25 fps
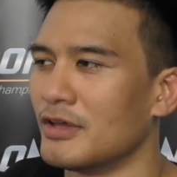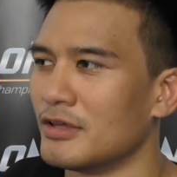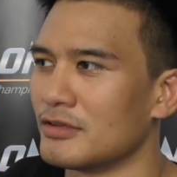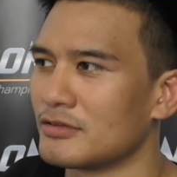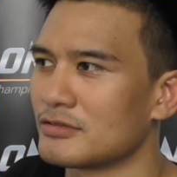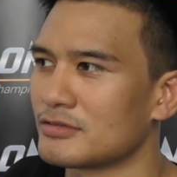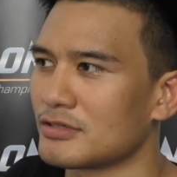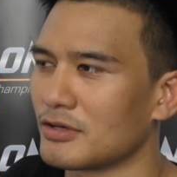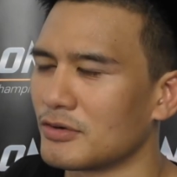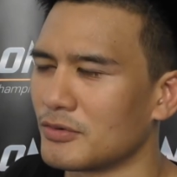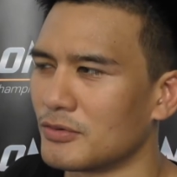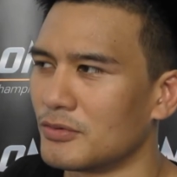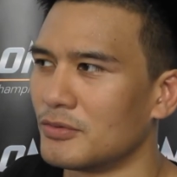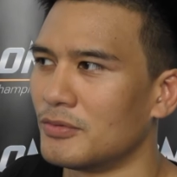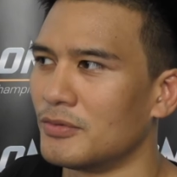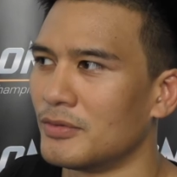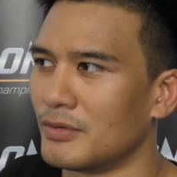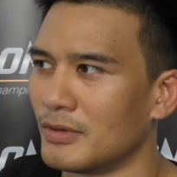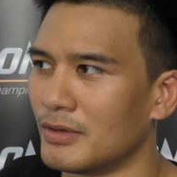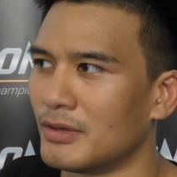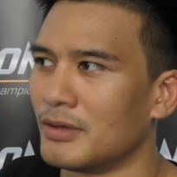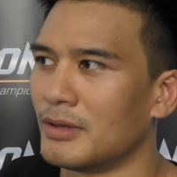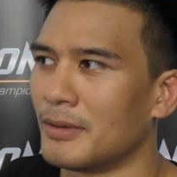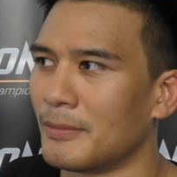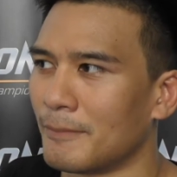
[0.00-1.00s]
So
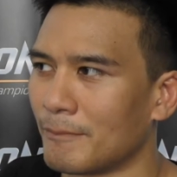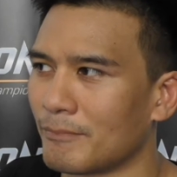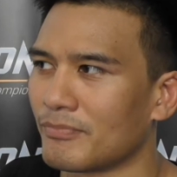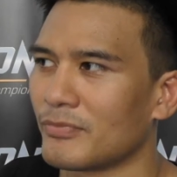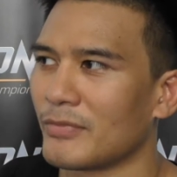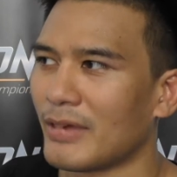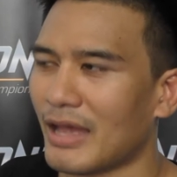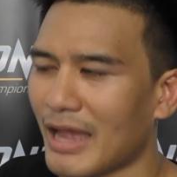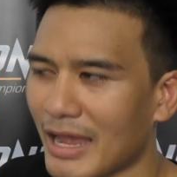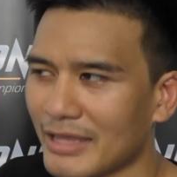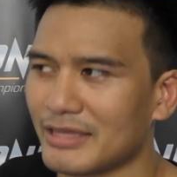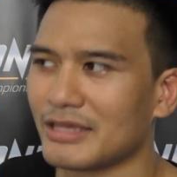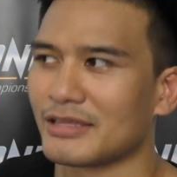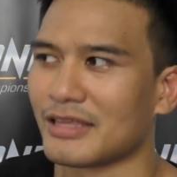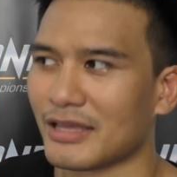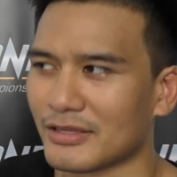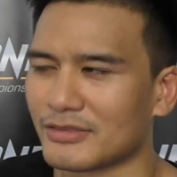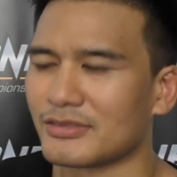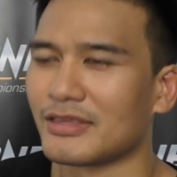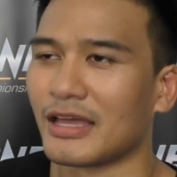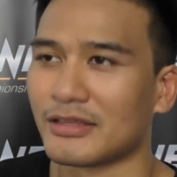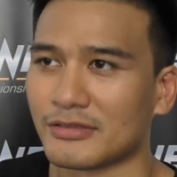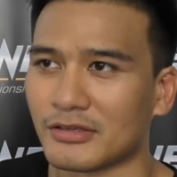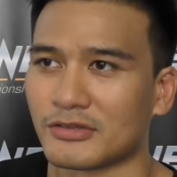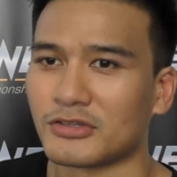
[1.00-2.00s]
I think
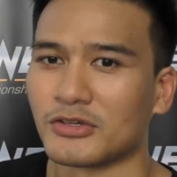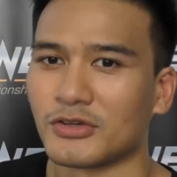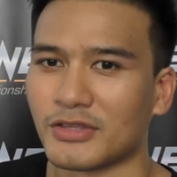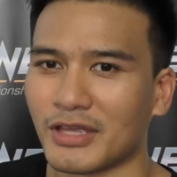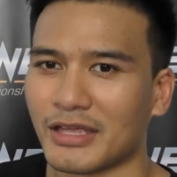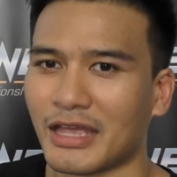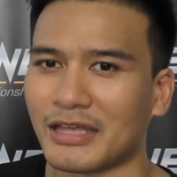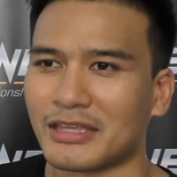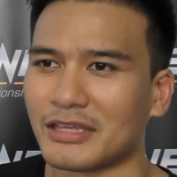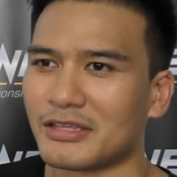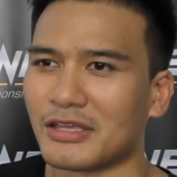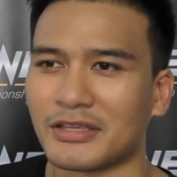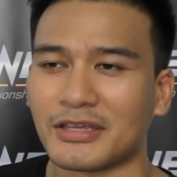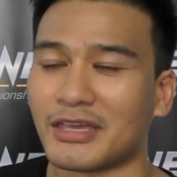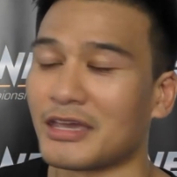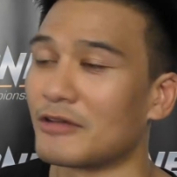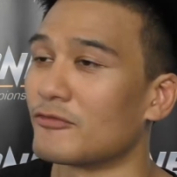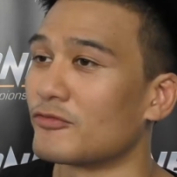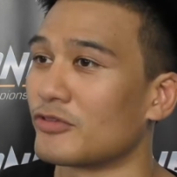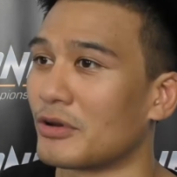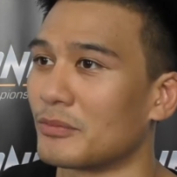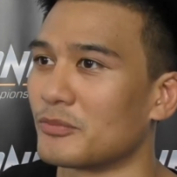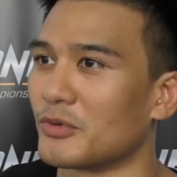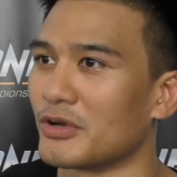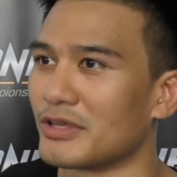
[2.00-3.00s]
that that's a good that I didn't came
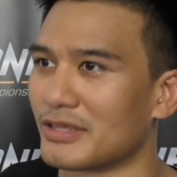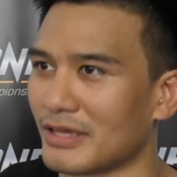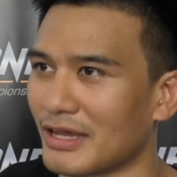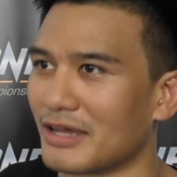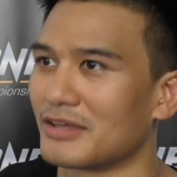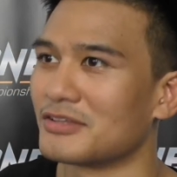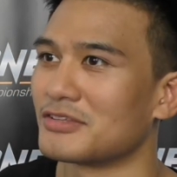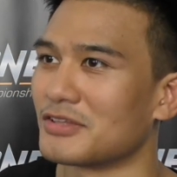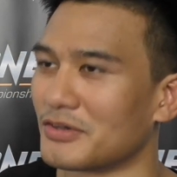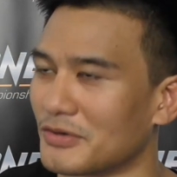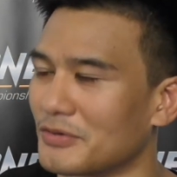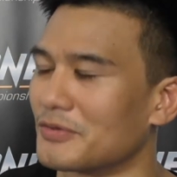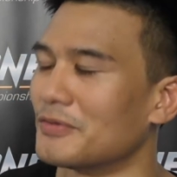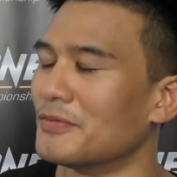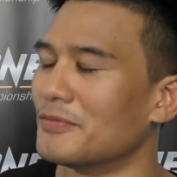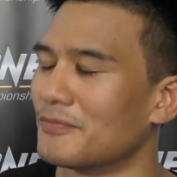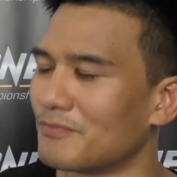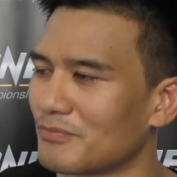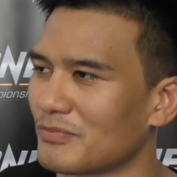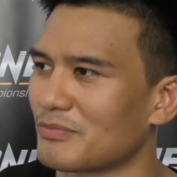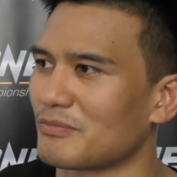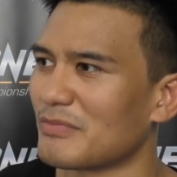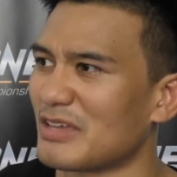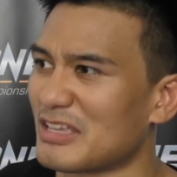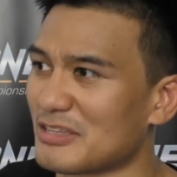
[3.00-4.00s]
from Muay Thai, so
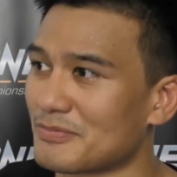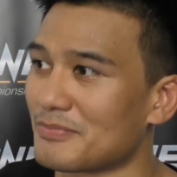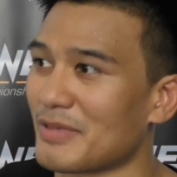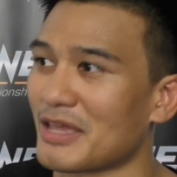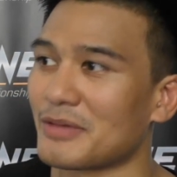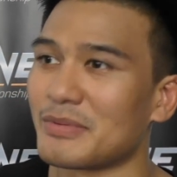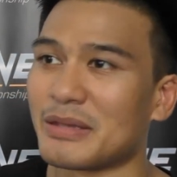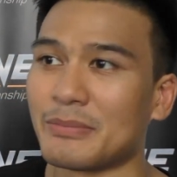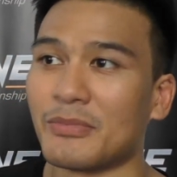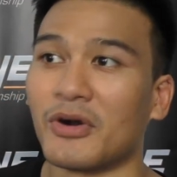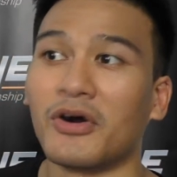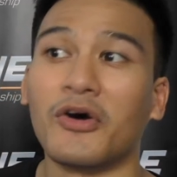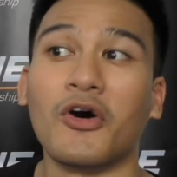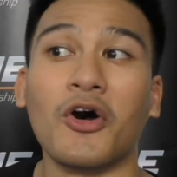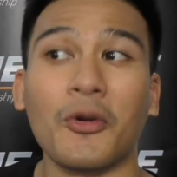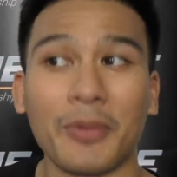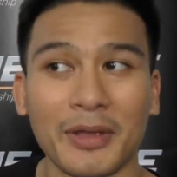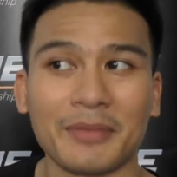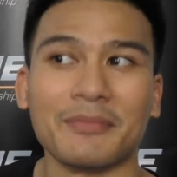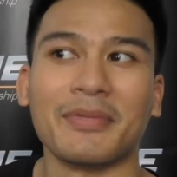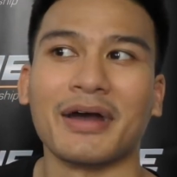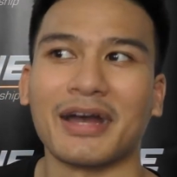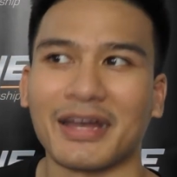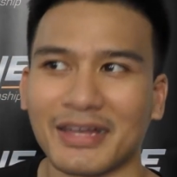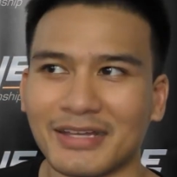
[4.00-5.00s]
it's made me more
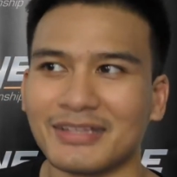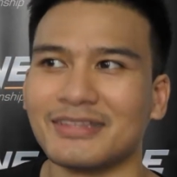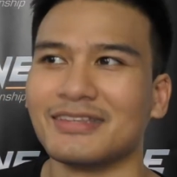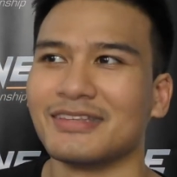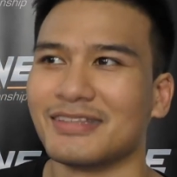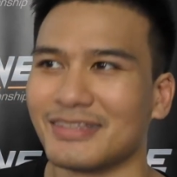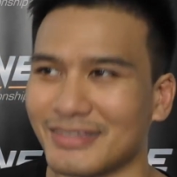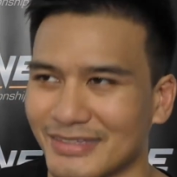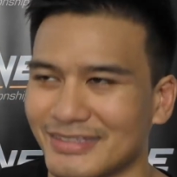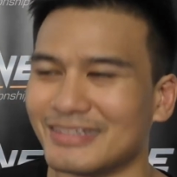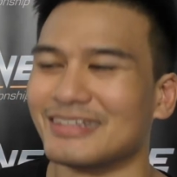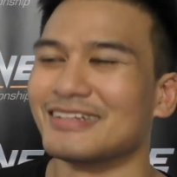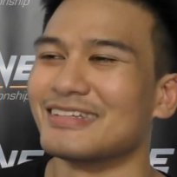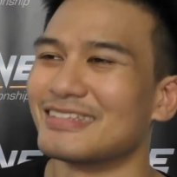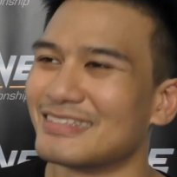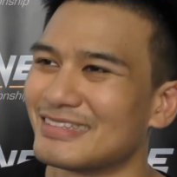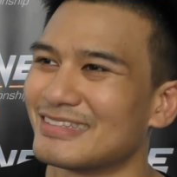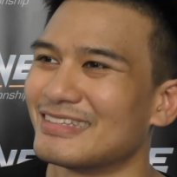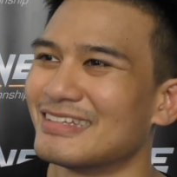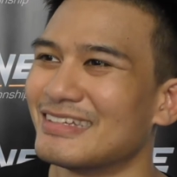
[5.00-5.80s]
open mind happiness.